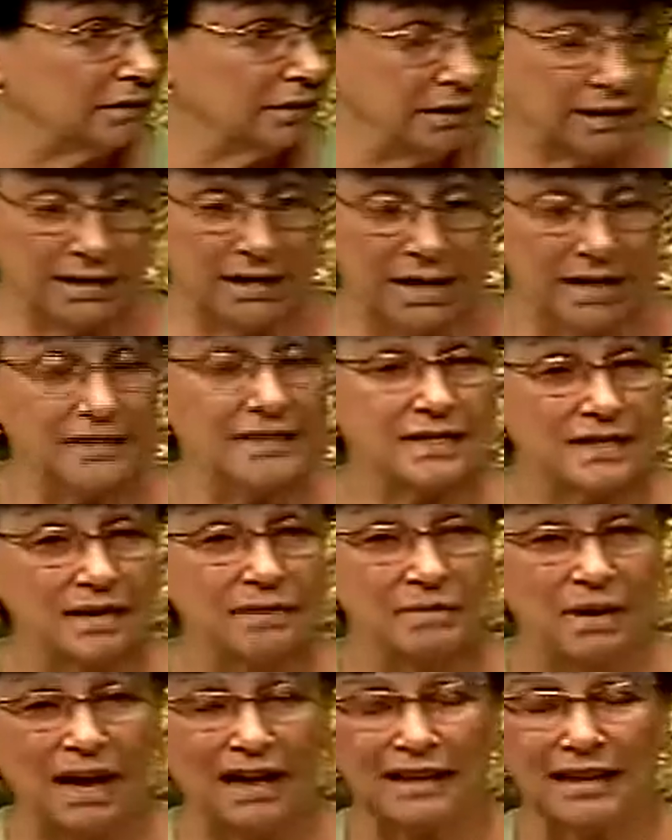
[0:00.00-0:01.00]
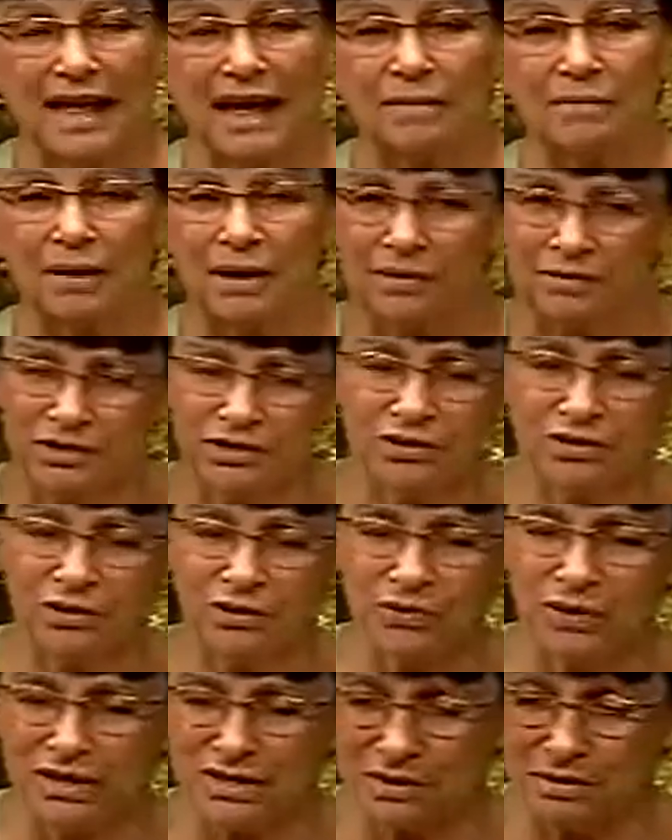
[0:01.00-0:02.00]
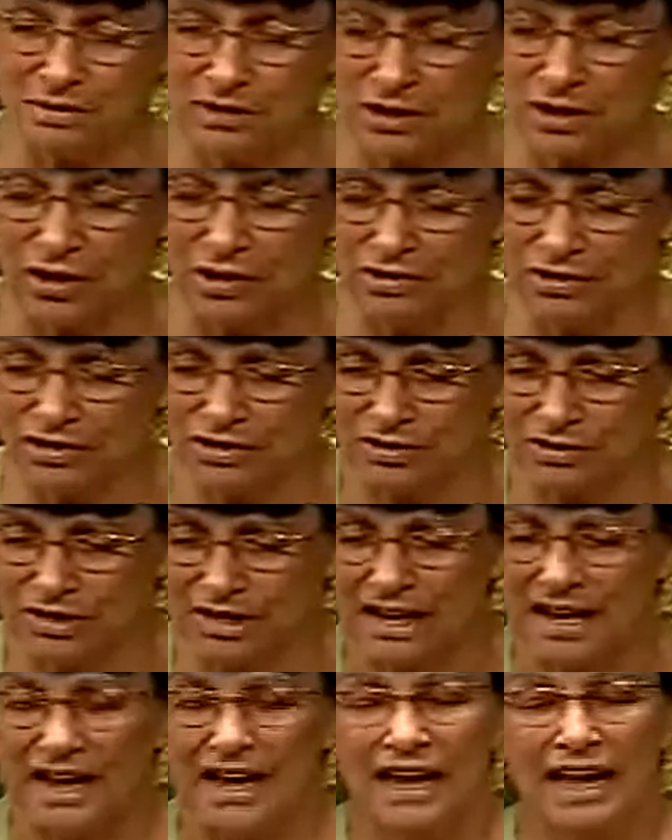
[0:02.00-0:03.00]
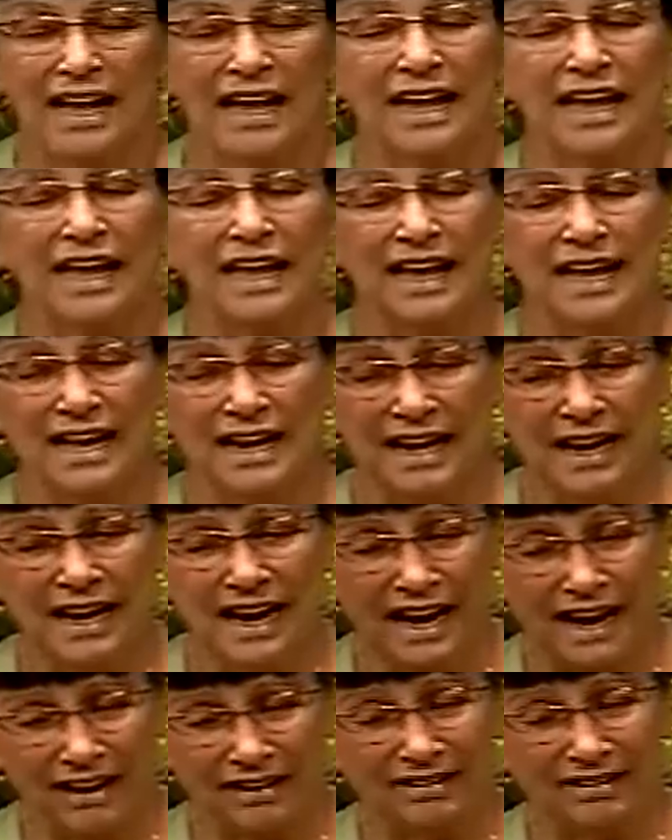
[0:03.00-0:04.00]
It, seemed okay. like that, but I'm sure it was. It was close to it. it sounds familiar. Anyhow,